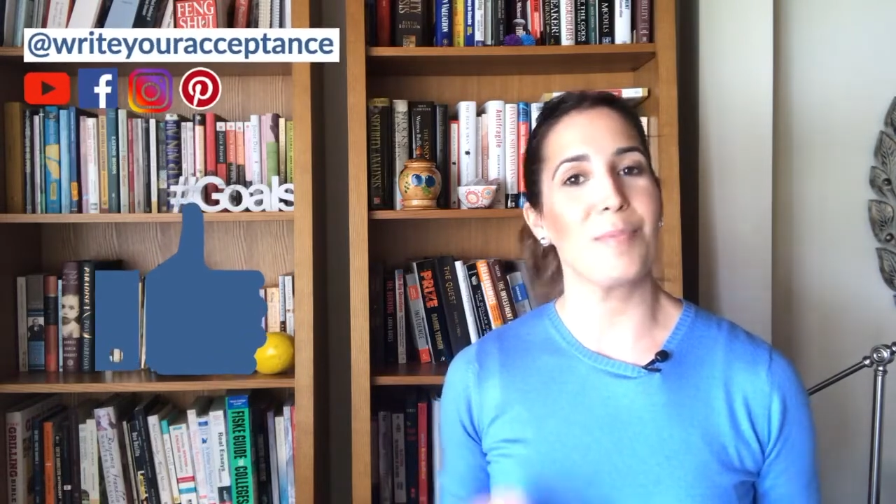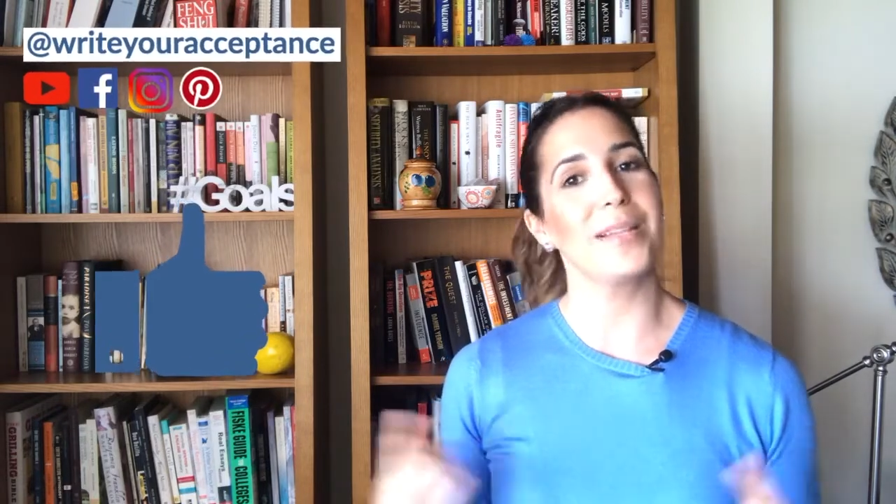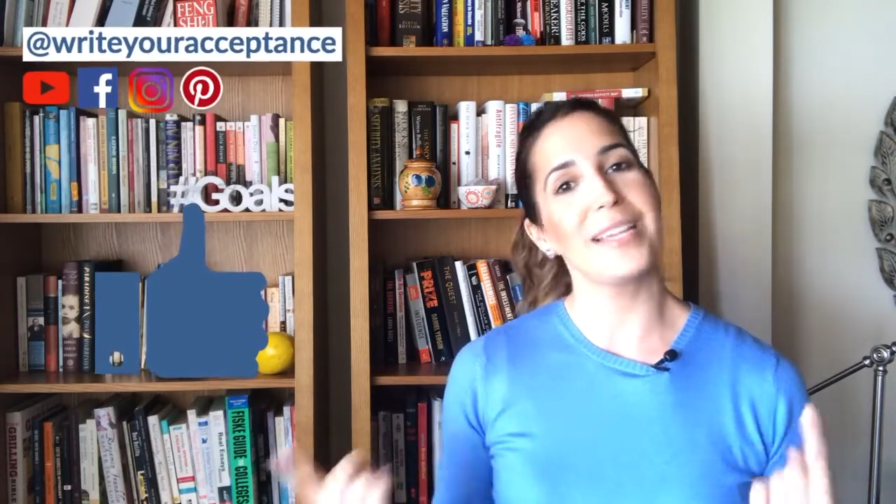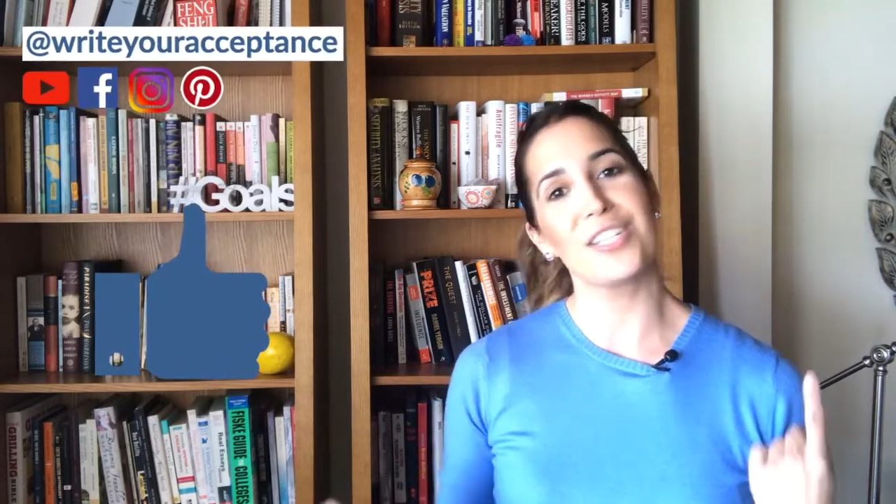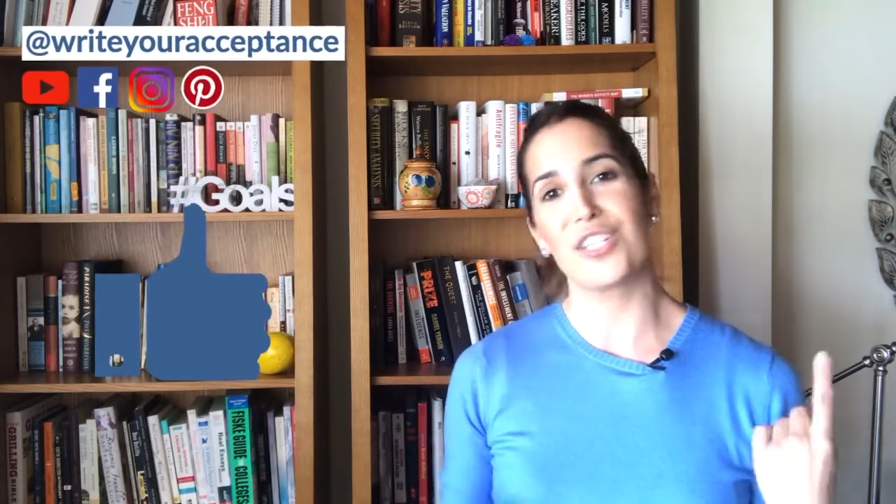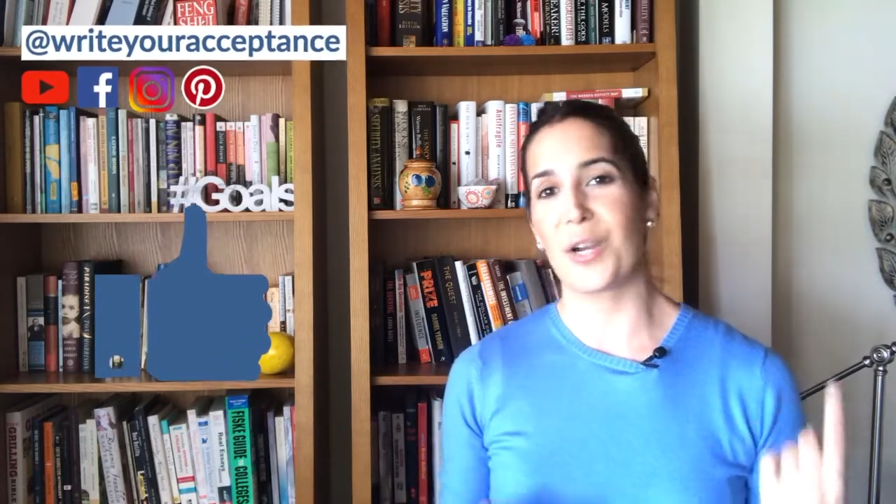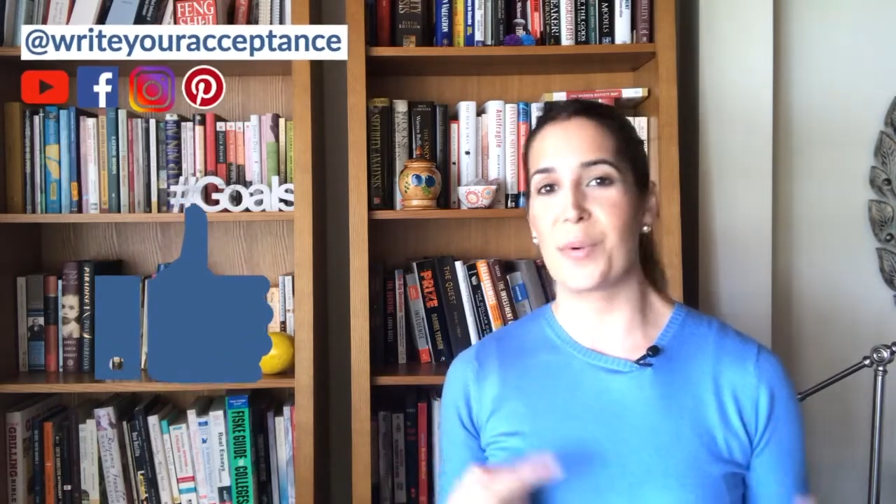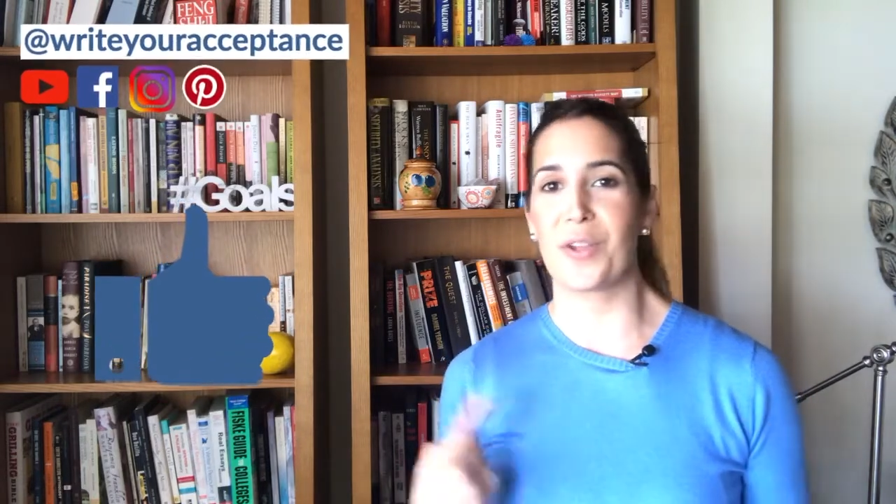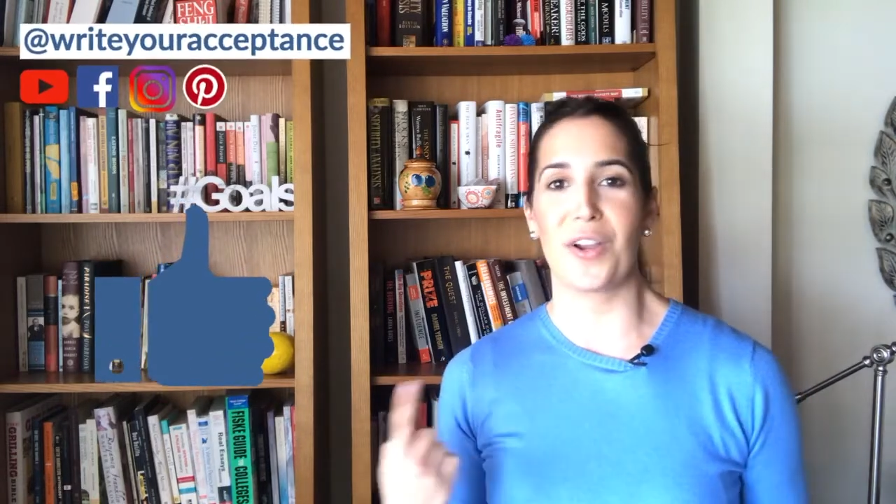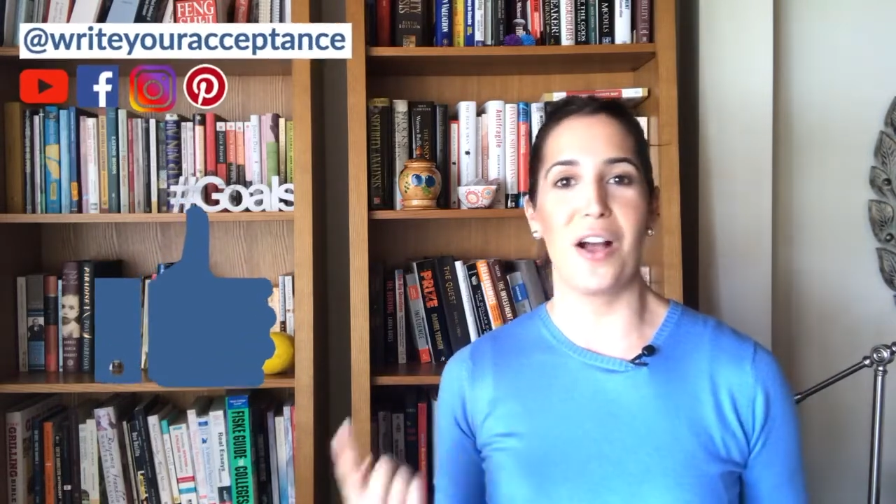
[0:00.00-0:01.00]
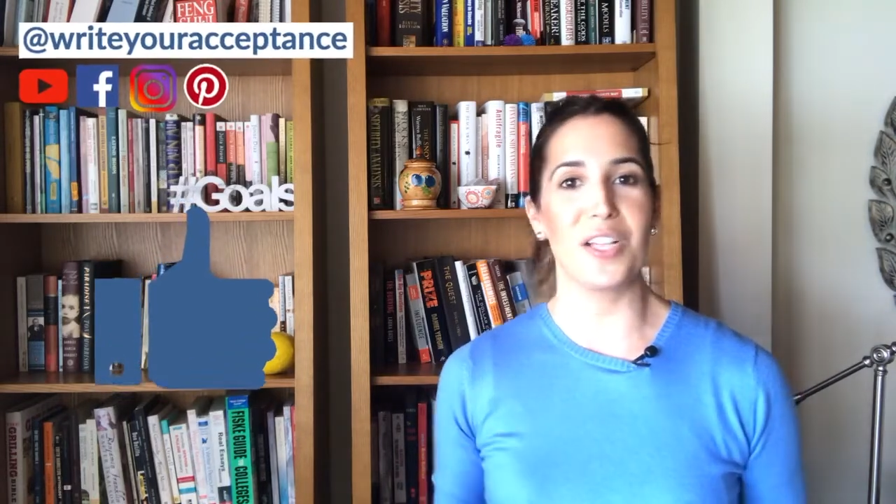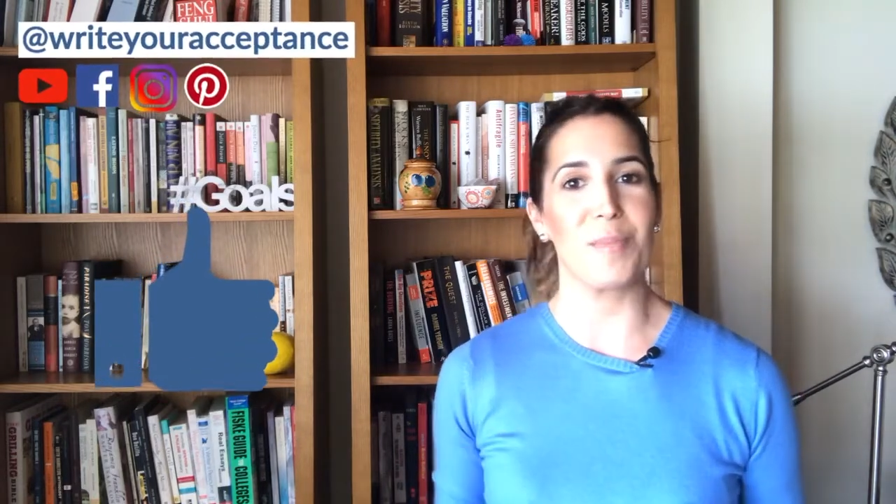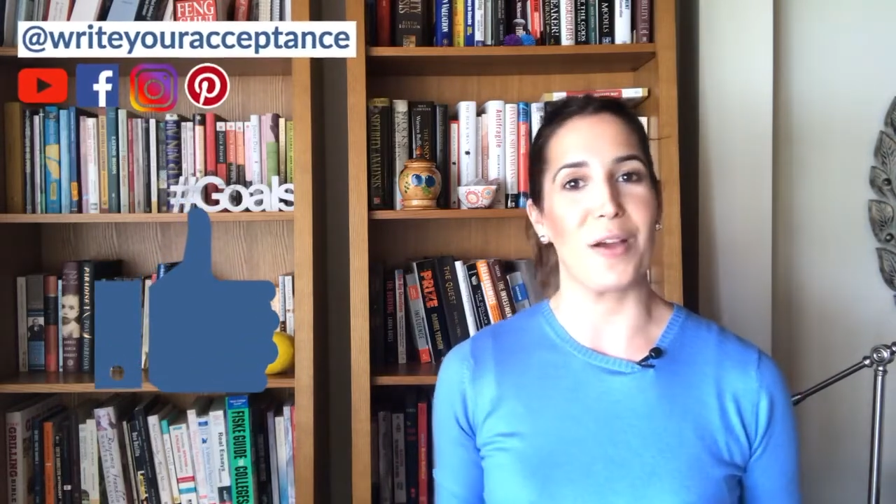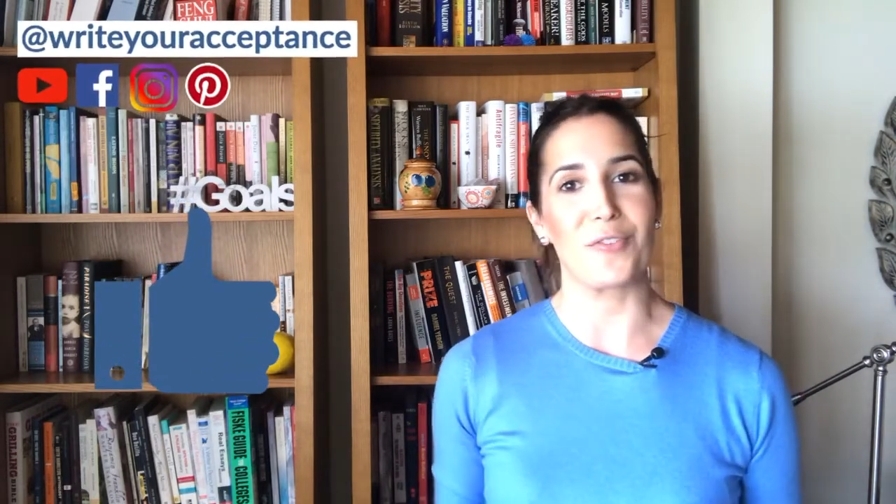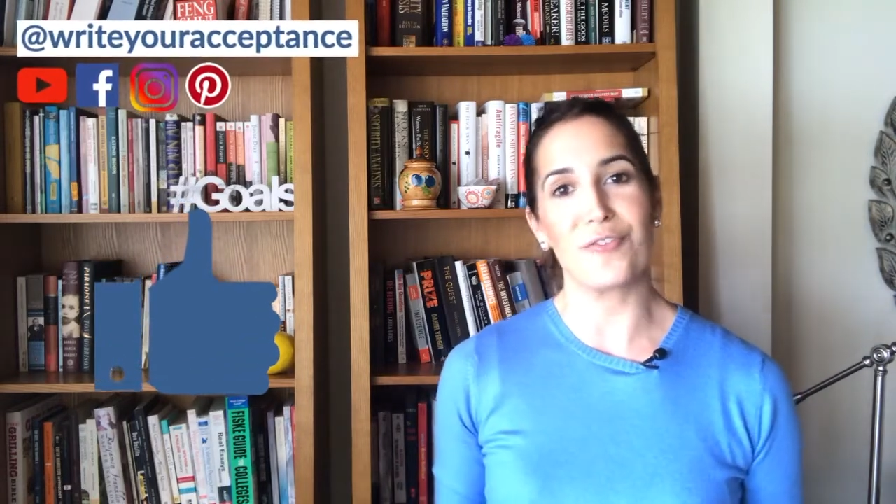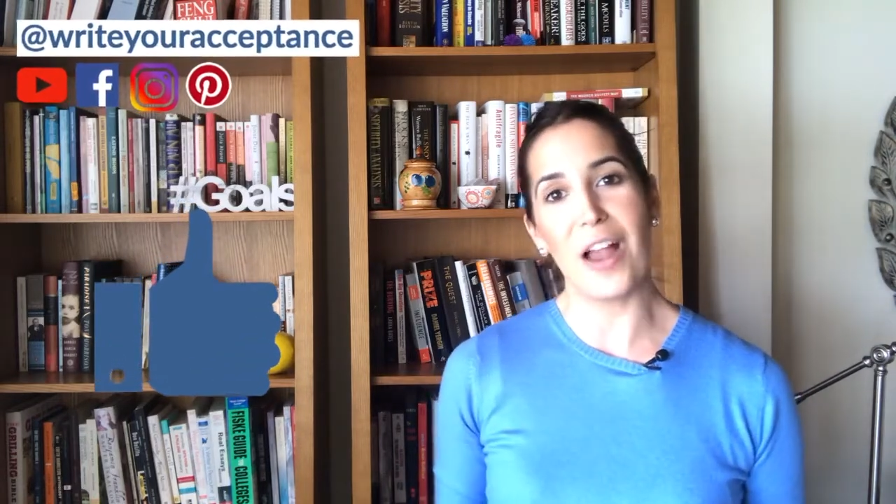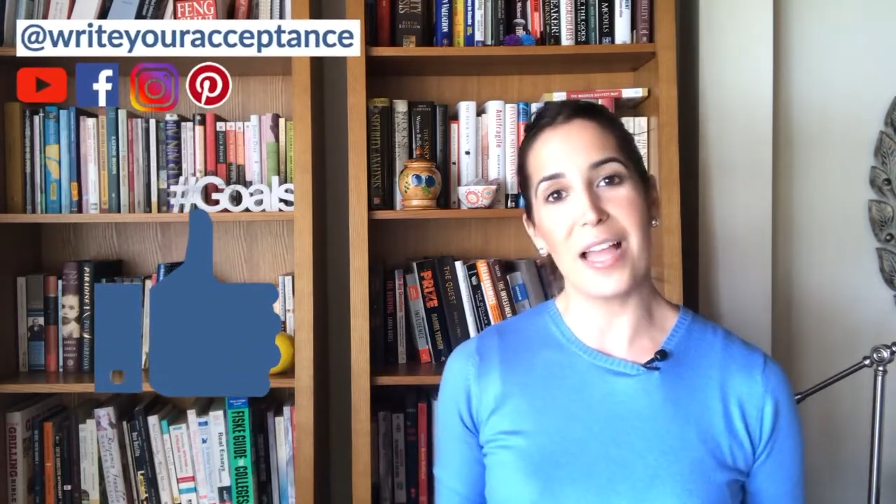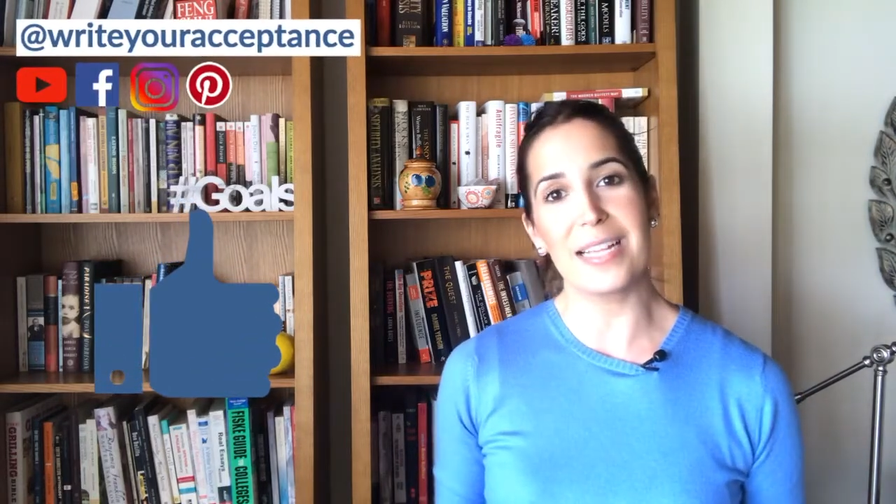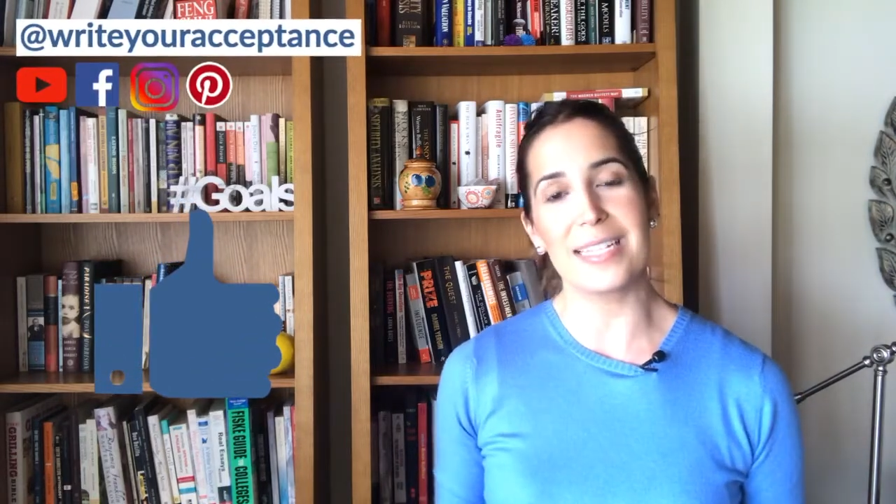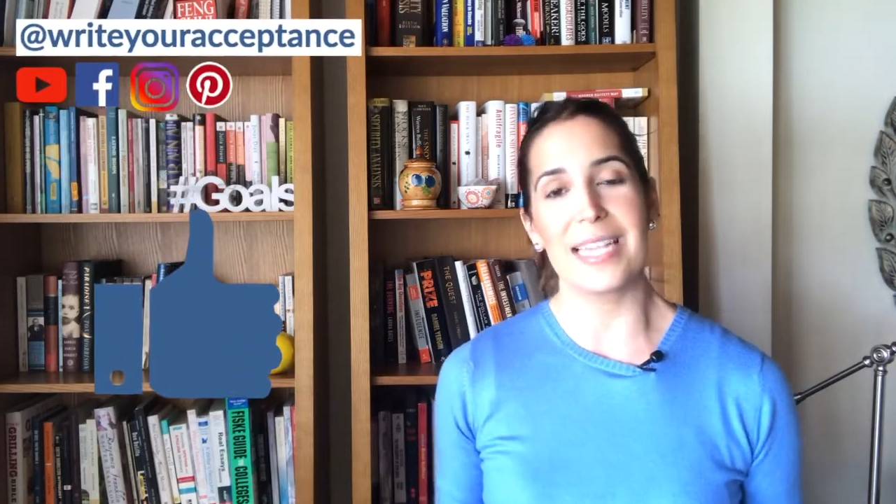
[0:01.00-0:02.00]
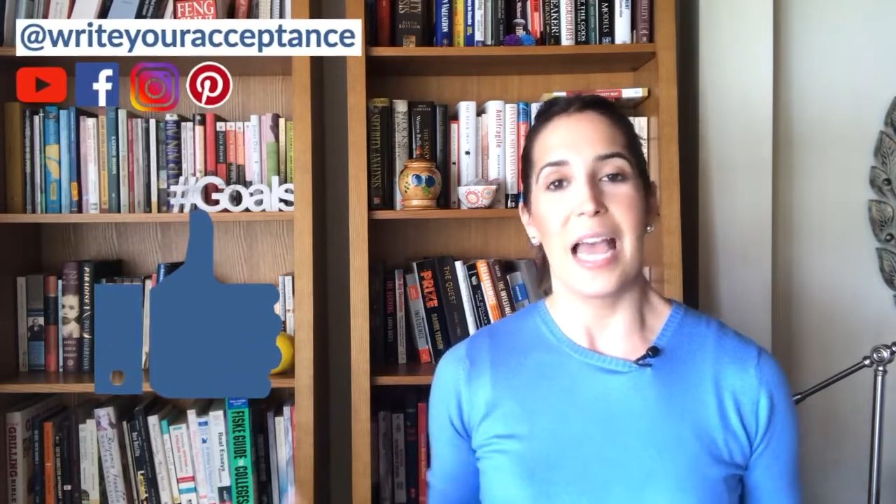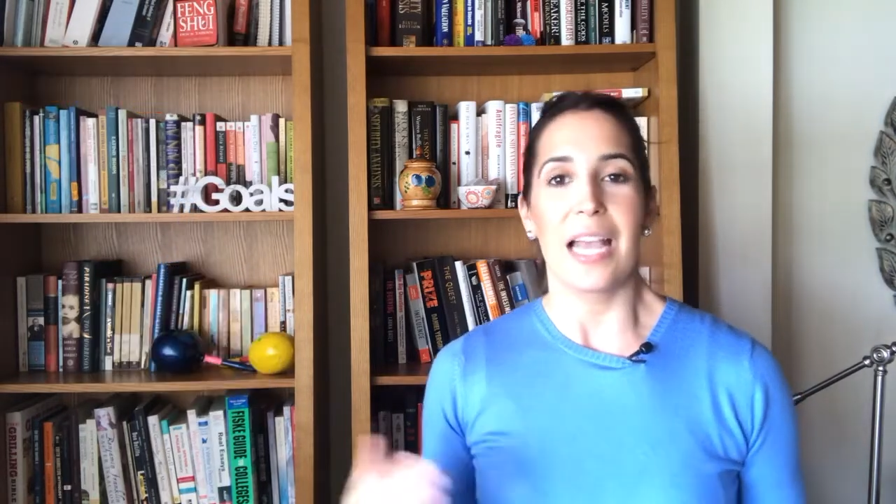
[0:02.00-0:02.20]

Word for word: please share with your college-bound friends,